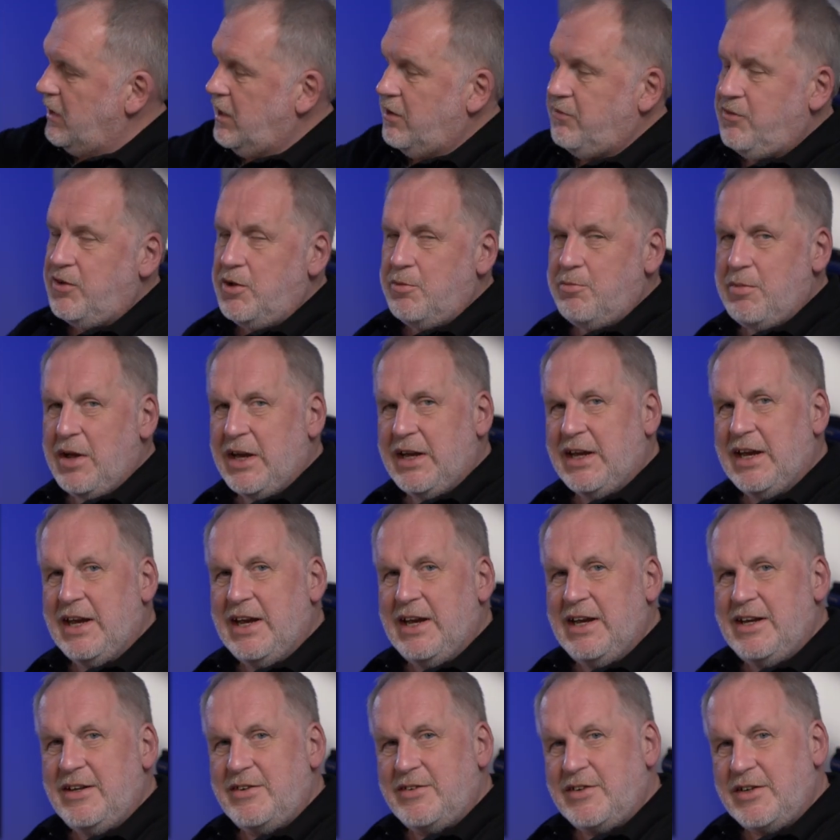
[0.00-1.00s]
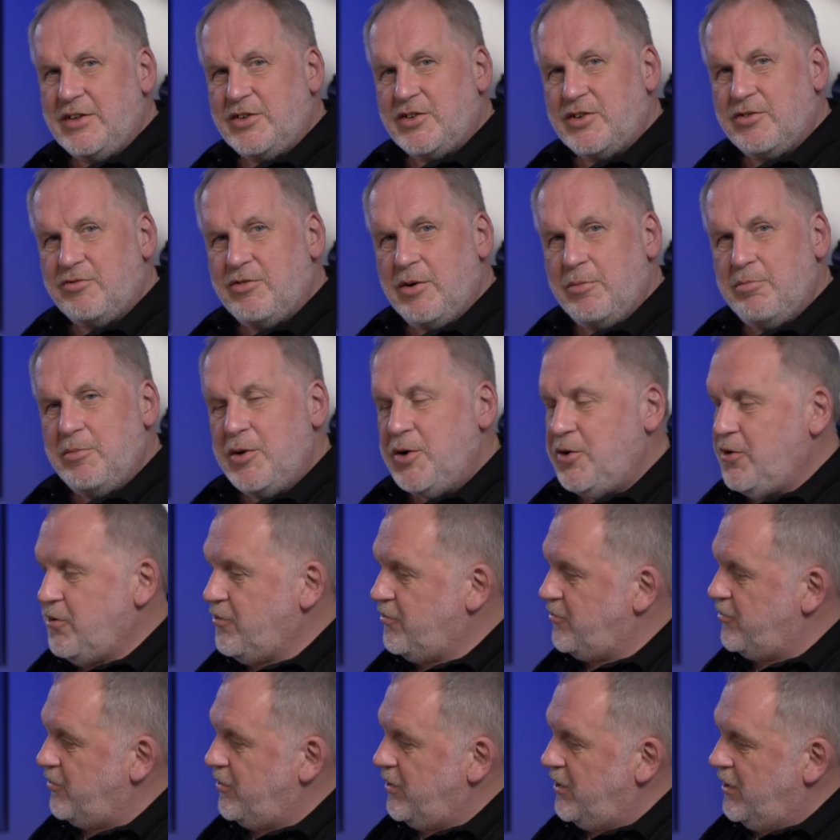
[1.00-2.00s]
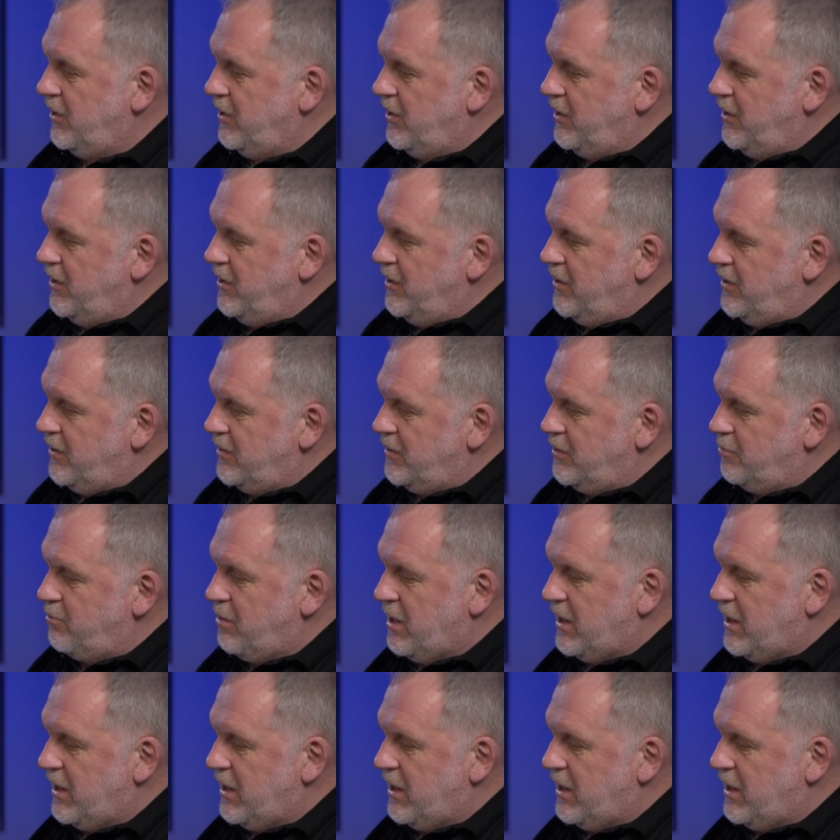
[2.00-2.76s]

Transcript: if you make it easy to remove the